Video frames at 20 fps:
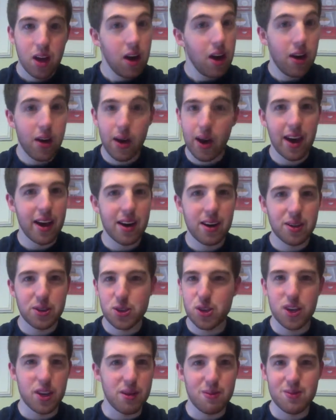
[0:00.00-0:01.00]
Oh yeah, and
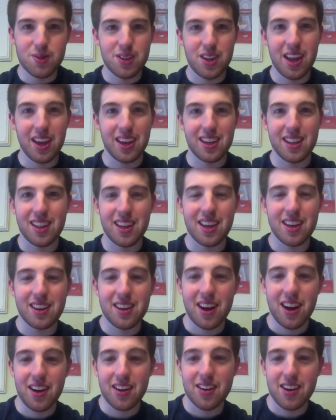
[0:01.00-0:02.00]
also he was naked the
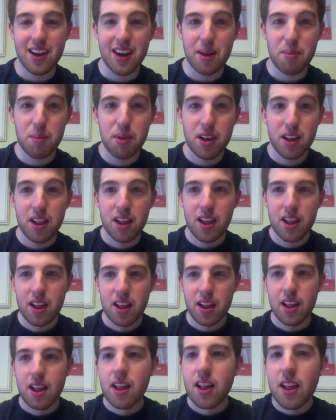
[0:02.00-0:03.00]
entire time.
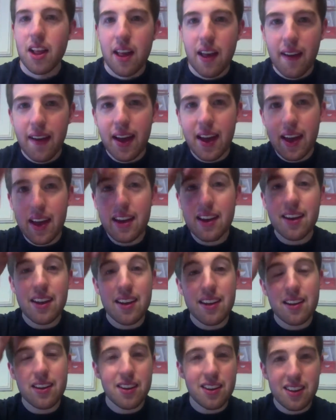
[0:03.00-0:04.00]
And
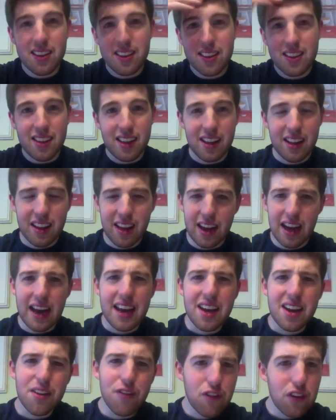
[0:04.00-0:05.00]
I
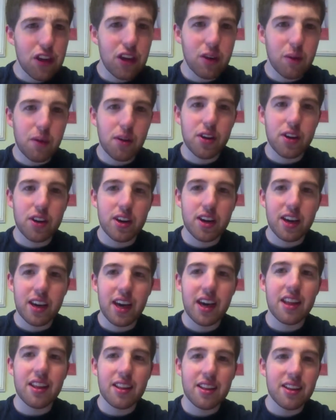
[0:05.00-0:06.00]
had a feeling we were going to
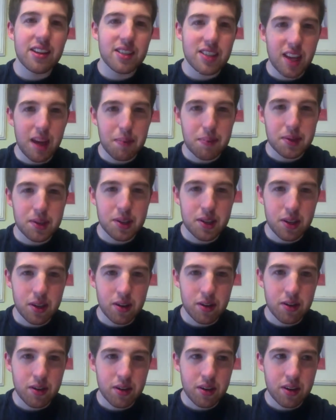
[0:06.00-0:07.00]
get this
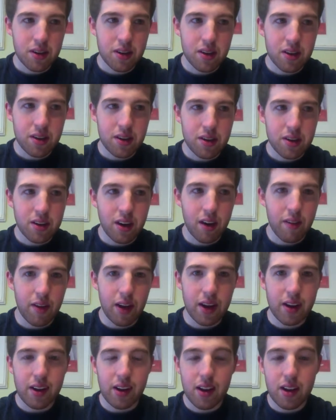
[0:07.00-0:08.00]
episode
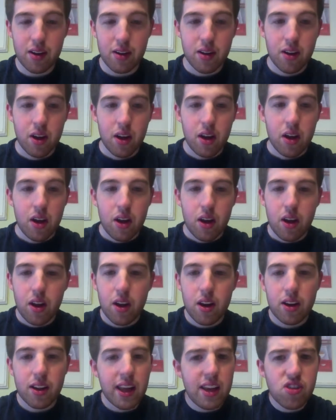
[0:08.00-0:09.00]
eventually. And
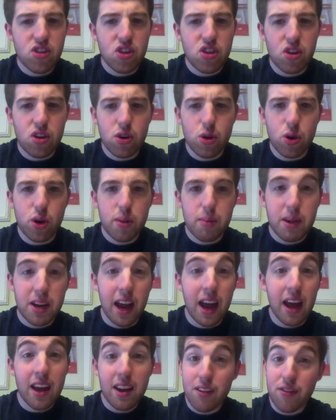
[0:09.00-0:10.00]
in case you don't know what I mean,
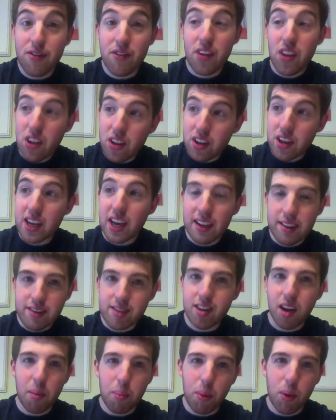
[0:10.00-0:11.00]
I had a feeling at
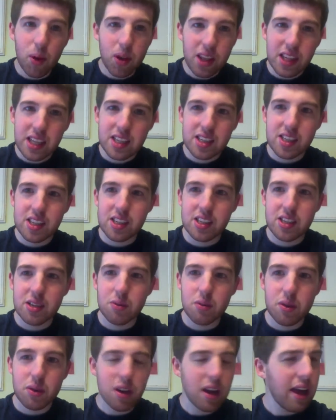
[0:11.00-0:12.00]
some point this
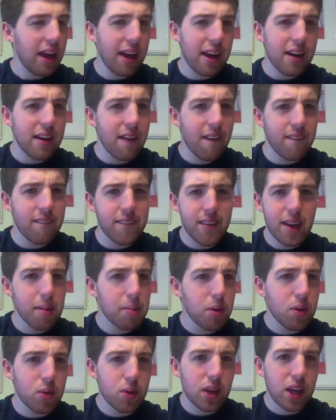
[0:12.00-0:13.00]
season, and
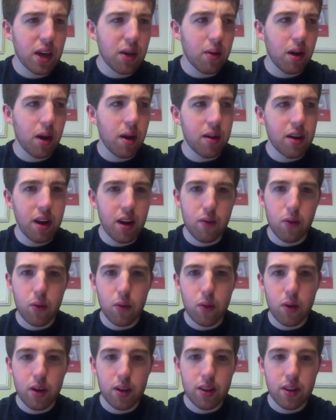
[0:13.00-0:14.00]
maybe we'll get another
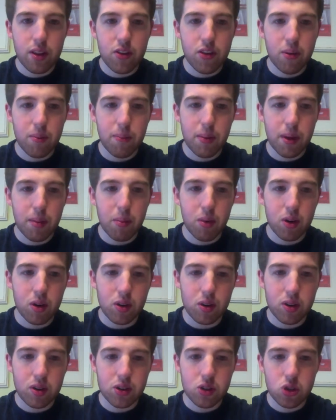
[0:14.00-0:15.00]
one that's a bit more
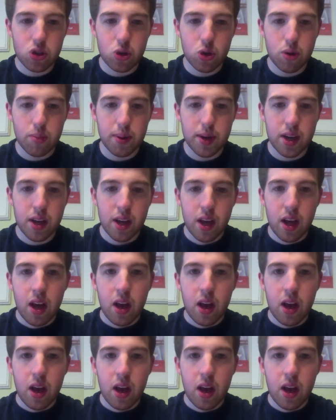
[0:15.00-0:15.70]
closer to it, but